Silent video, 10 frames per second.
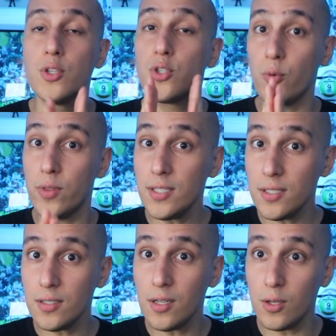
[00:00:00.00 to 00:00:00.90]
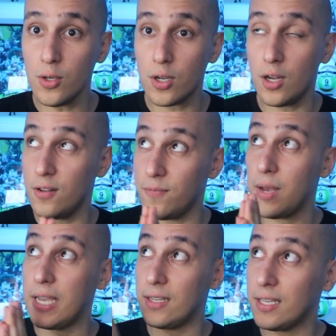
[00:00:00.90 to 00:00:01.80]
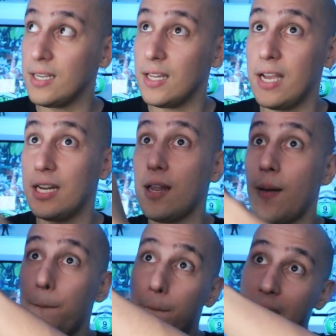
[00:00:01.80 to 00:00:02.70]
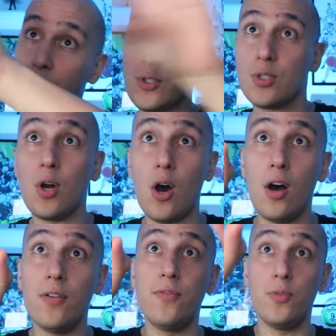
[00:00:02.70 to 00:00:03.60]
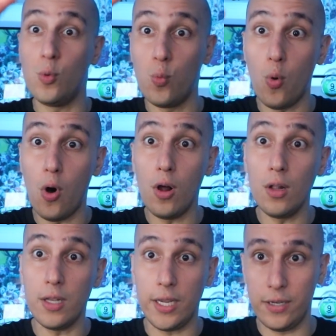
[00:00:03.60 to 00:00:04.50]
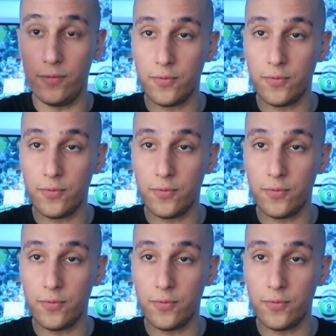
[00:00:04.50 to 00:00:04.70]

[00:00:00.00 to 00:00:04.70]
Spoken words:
So this is the look of my key light bounced off the wall in